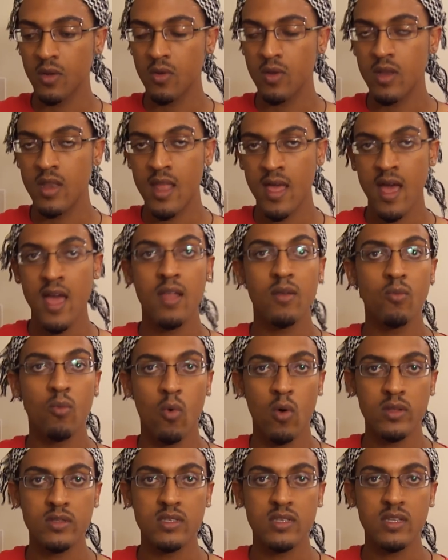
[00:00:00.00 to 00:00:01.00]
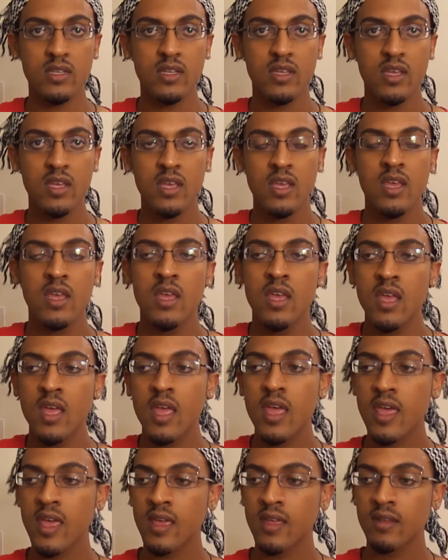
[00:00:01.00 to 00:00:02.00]
not wanted,
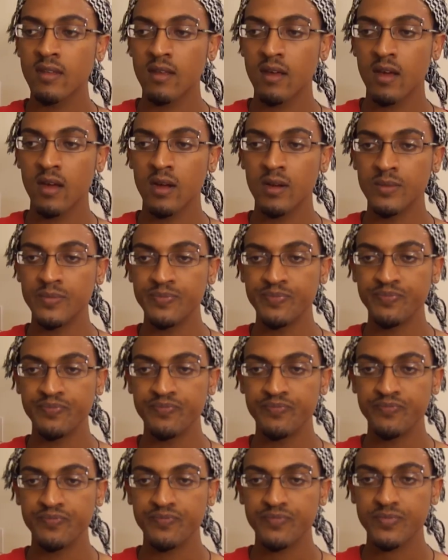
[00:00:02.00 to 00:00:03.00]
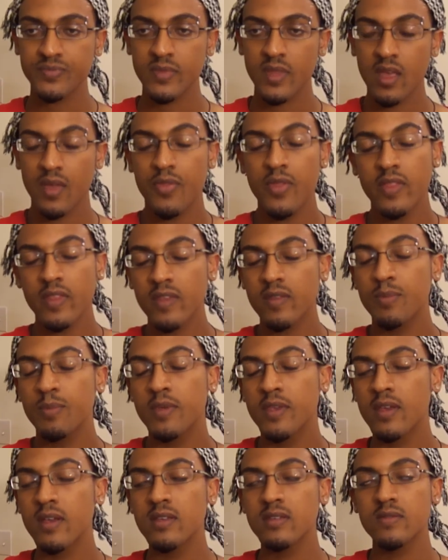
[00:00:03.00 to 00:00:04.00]
and I think that's
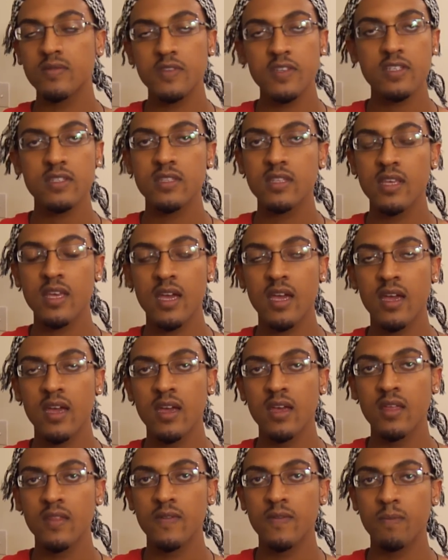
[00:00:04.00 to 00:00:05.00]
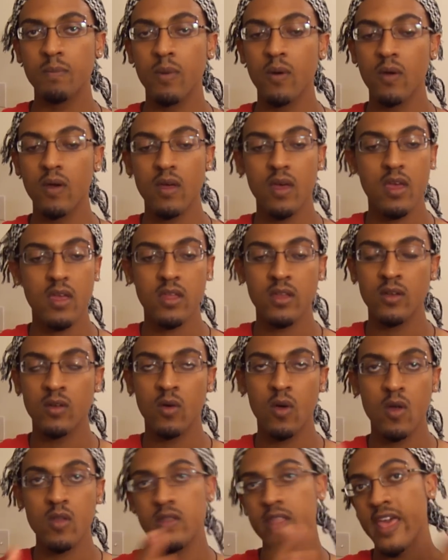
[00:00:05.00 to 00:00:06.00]
because of just the
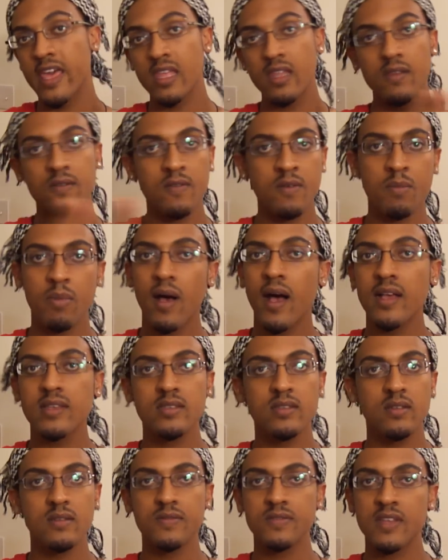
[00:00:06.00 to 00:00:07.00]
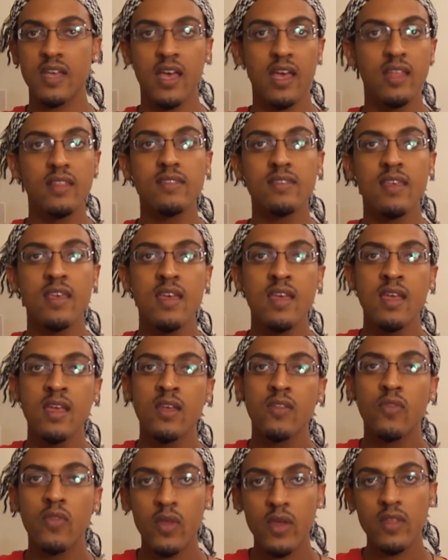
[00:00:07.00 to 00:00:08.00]
on negative and positive sides,
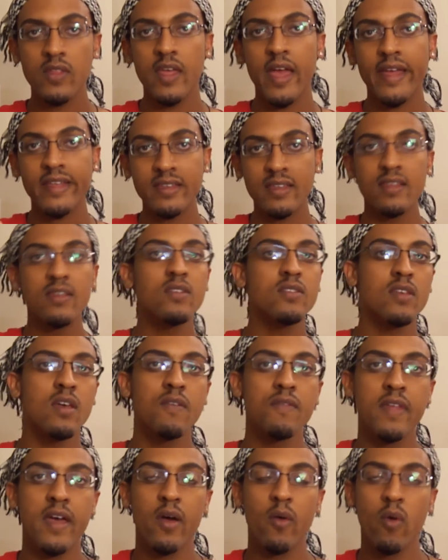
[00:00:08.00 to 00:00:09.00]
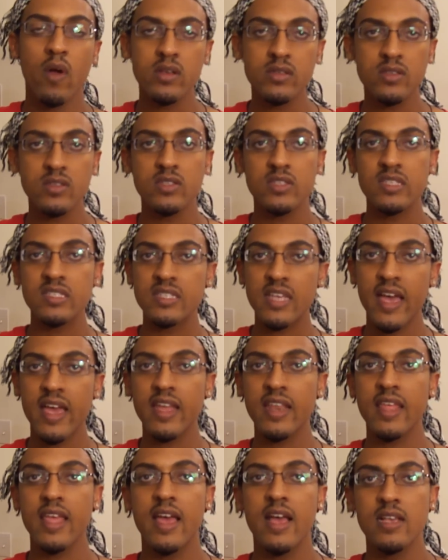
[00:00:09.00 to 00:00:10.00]
the ideals of that Western
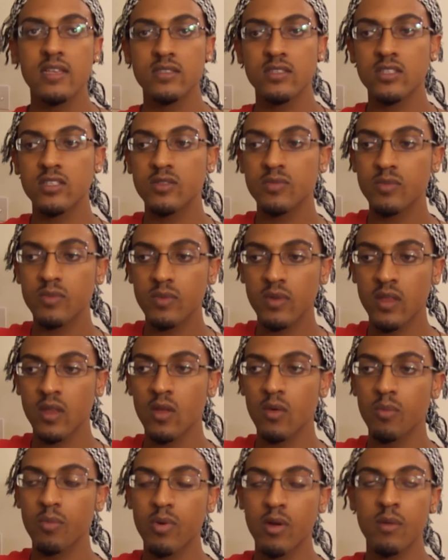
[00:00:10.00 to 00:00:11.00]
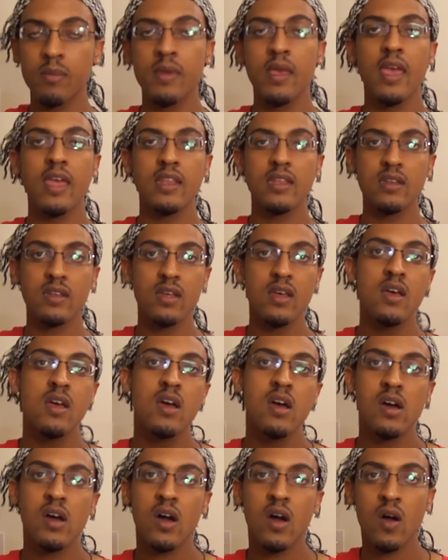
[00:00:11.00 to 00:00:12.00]
society has just permeated
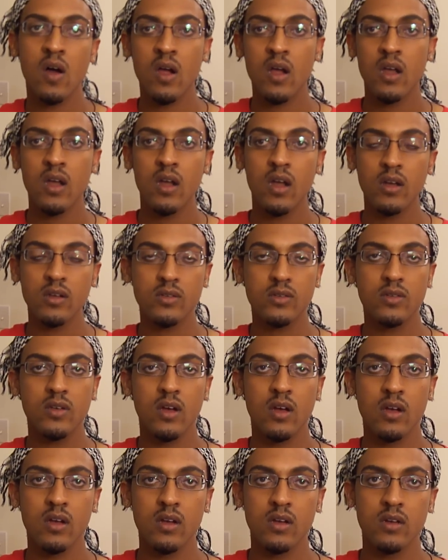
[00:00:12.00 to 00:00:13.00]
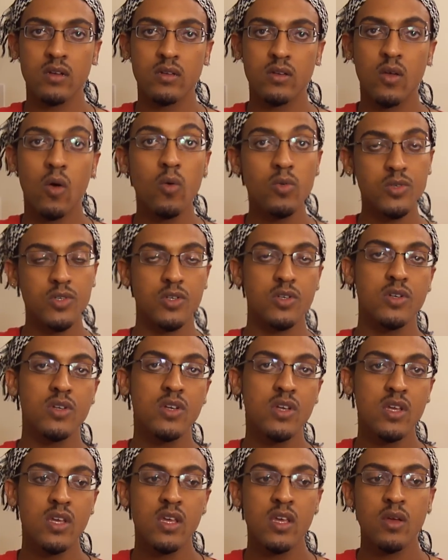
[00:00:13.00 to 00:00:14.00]
our culture.
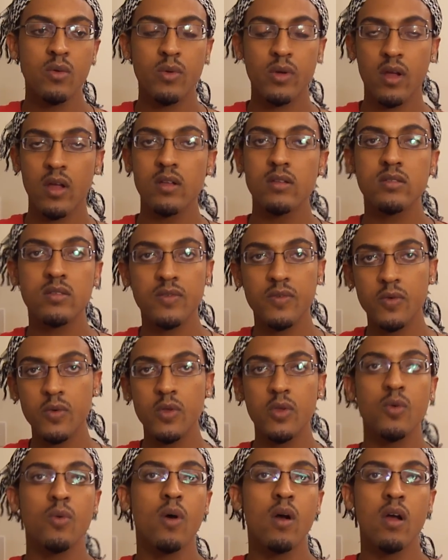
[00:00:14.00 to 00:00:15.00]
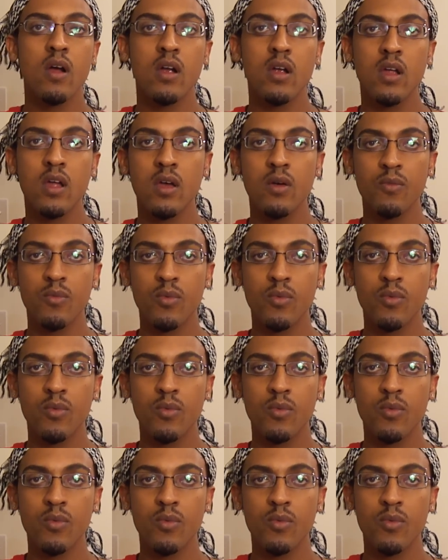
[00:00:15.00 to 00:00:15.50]
Regardless of who you are,